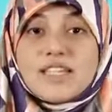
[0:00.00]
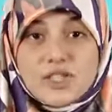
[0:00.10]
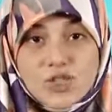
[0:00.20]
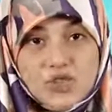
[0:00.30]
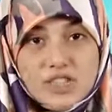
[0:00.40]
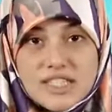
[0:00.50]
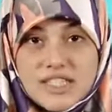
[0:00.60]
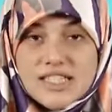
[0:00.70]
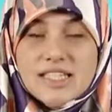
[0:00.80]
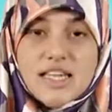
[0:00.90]

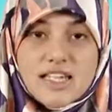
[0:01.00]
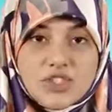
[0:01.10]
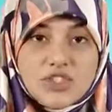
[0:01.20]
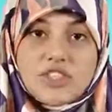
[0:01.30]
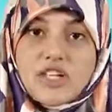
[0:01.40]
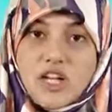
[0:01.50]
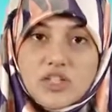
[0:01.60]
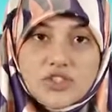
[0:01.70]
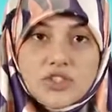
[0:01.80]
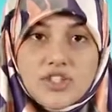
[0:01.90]
interesting ancient
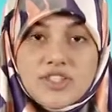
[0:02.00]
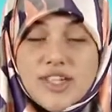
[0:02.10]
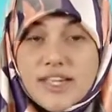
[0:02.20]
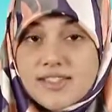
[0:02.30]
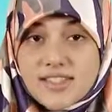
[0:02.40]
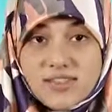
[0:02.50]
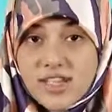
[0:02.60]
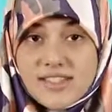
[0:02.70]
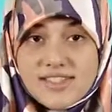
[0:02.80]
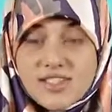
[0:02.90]
cultures and
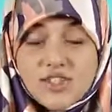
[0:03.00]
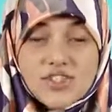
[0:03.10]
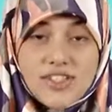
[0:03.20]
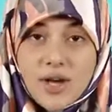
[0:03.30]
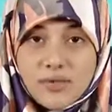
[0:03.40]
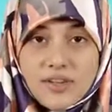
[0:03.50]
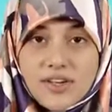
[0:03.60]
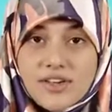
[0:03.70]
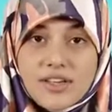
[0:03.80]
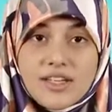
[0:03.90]
civilizations out
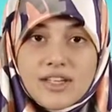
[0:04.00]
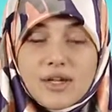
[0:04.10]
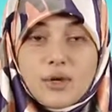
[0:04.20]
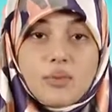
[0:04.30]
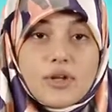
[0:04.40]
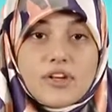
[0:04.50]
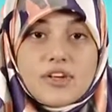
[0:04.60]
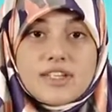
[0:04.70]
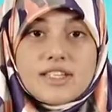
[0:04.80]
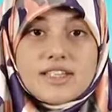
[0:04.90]
there.
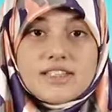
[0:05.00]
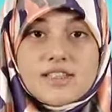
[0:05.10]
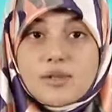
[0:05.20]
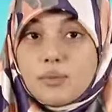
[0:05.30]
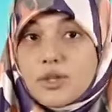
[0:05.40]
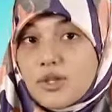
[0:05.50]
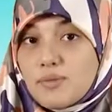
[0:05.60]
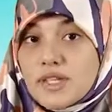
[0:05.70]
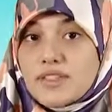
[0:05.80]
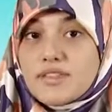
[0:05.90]
Whether it's the
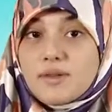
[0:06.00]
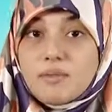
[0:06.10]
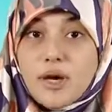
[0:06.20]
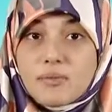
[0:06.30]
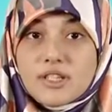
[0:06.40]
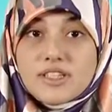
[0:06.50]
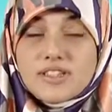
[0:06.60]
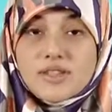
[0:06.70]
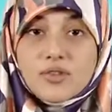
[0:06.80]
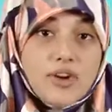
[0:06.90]
pyramids, the
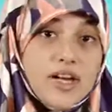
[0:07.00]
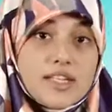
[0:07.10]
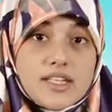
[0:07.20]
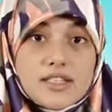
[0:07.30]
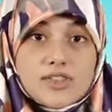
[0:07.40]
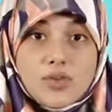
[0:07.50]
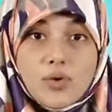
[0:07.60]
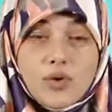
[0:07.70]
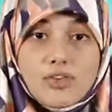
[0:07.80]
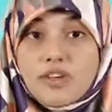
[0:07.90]
mummies, the writings,
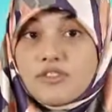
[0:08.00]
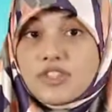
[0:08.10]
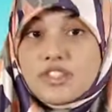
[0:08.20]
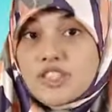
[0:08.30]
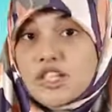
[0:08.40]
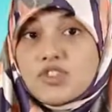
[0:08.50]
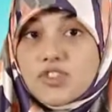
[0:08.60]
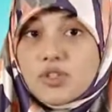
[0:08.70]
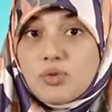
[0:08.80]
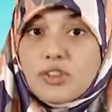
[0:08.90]
or their
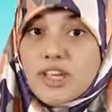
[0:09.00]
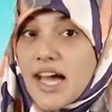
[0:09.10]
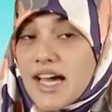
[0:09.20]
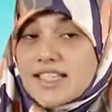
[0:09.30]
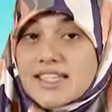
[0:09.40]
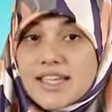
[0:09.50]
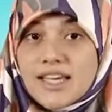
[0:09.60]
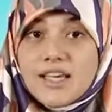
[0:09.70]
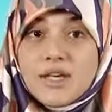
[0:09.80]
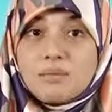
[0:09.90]
fixation with cats,
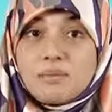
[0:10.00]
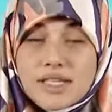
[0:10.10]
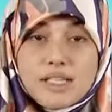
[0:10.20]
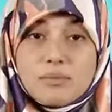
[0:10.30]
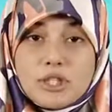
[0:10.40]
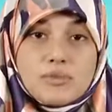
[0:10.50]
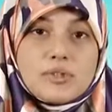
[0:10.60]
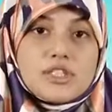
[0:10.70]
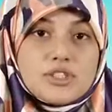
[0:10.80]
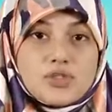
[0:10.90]
many
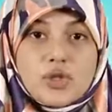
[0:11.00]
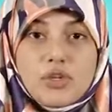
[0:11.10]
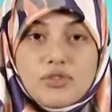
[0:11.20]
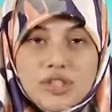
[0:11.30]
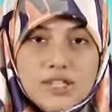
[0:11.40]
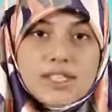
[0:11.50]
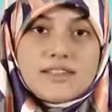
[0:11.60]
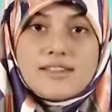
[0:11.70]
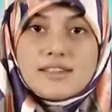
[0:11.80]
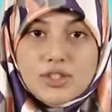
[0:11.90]
people enjoy
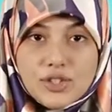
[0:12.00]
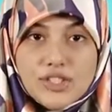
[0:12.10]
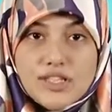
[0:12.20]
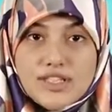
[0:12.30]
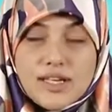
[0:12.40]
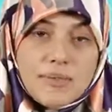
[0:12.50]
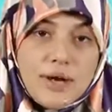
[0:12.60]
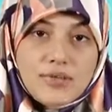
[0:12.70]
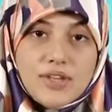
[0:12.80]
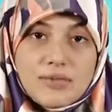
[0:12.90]
reading and learning
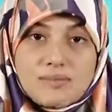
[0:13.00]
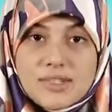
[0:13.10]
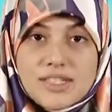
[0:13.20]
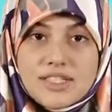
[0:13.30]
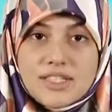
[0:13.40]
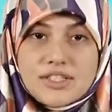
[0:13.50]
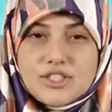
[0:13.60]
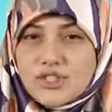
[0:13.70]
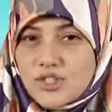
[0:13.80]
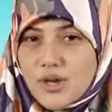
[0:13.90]
about them.
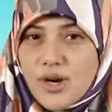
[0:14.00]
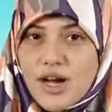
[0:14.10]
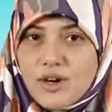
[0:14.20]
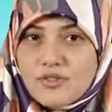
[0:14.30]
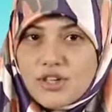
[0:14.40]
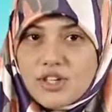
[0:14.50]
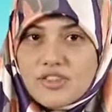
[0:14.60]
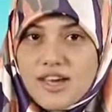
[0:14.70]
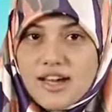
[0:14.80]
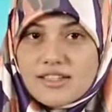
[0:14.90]
Did you know, however,
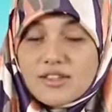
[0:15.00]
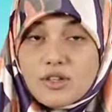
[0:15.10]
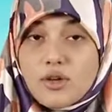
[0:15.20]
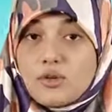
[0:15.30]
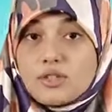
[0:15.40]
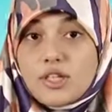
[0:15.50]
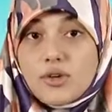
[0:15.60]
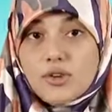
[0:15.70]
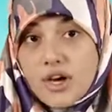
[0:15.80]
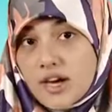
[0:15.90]
that the Holy
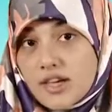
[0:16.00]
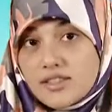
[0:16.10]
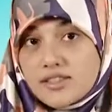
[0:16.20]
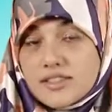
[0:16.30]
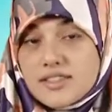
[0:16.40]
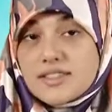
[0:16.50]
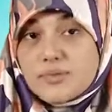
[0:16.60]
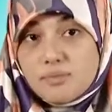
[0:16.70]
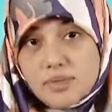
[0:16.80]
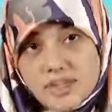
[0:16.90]
Quran
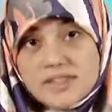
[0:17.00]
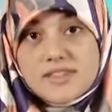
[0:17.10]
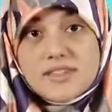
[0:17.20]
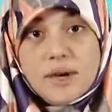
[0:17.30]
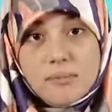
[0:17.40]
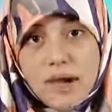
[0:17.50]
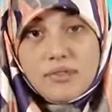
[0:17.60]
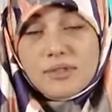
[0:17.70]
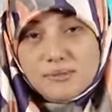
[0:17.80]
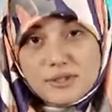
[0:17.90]
speaks
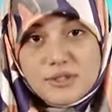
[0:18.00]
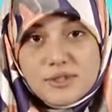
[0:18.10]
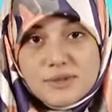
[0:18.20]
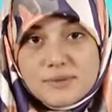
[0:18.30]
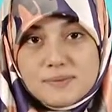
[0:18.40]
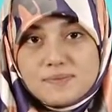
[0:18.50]
about them too?